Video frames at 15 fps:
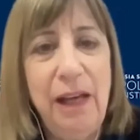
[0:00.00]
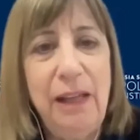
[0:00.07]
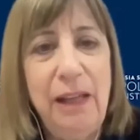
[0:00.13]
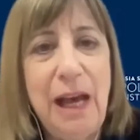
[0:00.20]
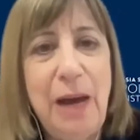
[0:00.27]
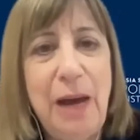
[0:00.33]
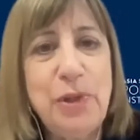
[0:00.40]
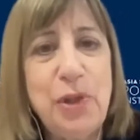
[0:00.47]

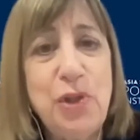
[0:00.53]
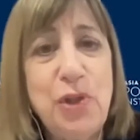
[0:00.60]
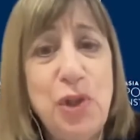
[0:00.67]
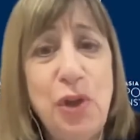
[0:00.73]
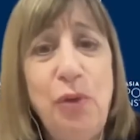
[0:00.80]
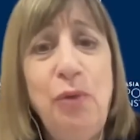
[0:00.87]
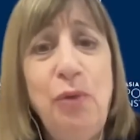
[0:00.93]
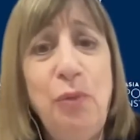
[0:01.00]
And that was in
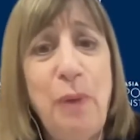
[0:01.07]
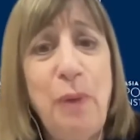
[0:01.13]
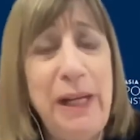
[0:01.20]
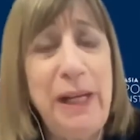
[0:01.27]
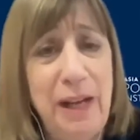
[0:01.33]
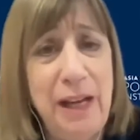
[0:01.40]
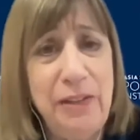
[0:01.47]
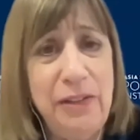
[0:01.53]
June
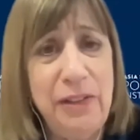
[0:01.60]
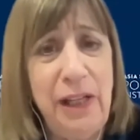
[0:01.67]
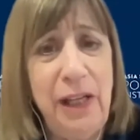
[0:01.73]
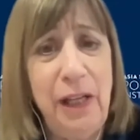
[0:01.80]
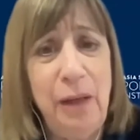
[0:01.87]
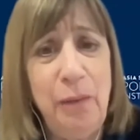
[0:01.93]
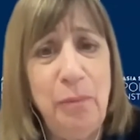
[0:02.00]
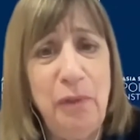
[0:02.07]

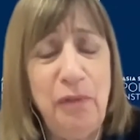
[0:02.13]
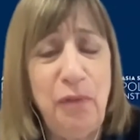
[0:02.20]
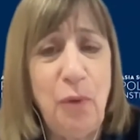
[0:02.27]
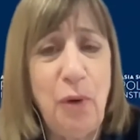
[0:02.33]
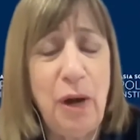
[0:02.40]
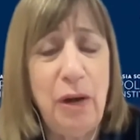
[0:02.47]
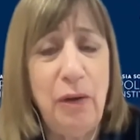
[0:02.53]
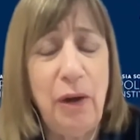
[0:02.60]
2019,
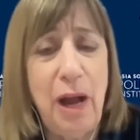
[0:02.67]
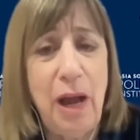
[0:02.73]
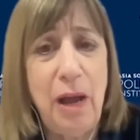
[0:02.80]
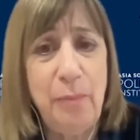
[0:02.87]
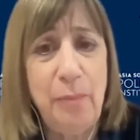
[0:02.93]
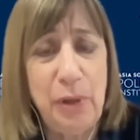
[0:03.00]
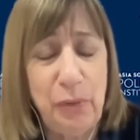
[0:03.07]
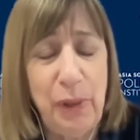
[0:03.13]

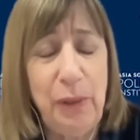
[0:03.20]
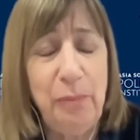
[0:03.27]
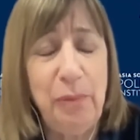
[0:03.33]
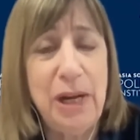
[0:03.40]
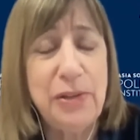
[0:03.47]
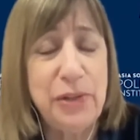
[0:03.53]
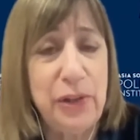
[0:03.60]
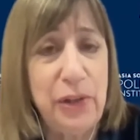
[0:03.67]
between
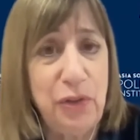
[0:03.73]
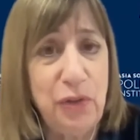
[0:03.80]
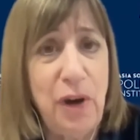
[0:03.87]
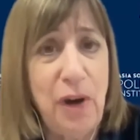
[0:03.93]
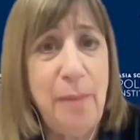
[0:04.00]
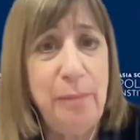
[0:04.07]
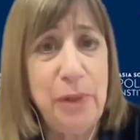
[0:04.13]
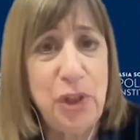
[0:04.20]
President
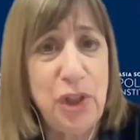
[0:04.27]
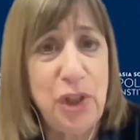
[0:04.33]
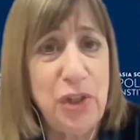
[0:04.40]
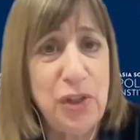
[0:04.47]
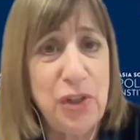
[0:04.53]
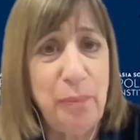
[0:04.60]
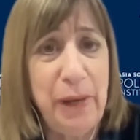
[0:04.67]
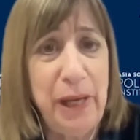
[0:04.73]
Trump and Xi
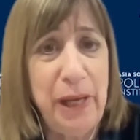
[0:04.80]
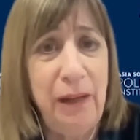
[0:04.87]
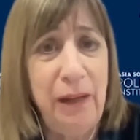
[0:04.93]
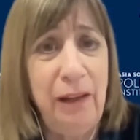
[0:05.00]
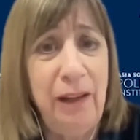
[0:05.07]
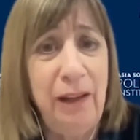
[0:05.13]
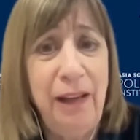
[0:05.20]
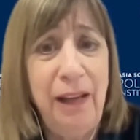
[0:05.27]

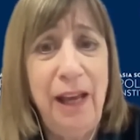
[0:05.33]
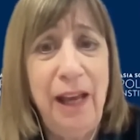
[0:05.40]
Jinping.